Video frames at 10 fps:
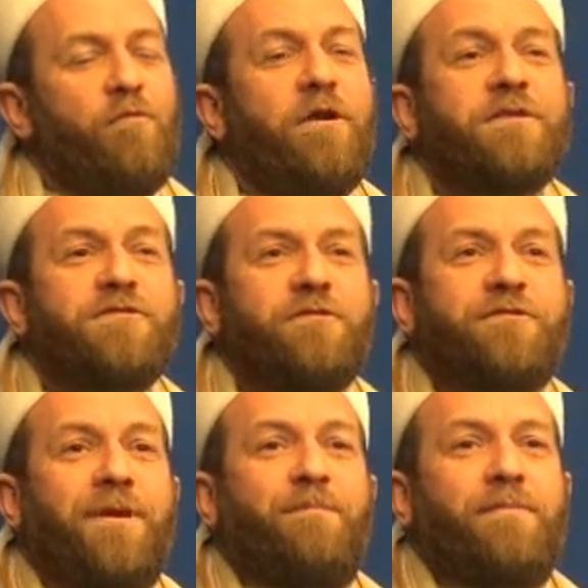Where's your
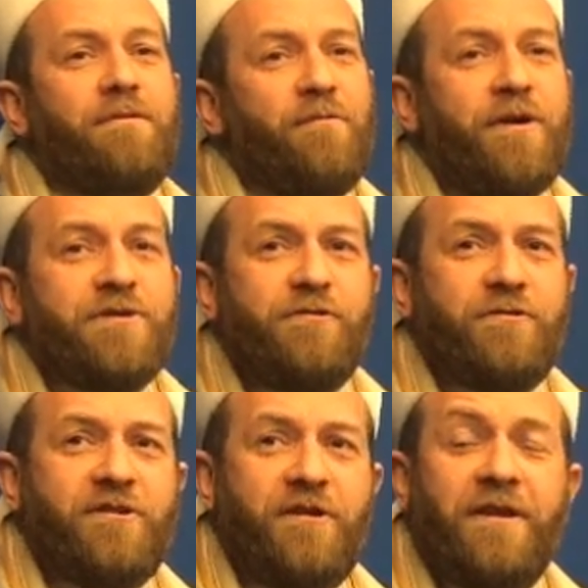trip? Where's
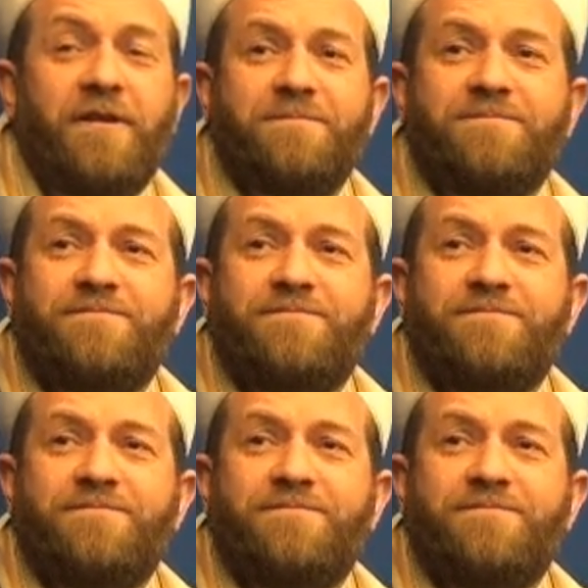your journey?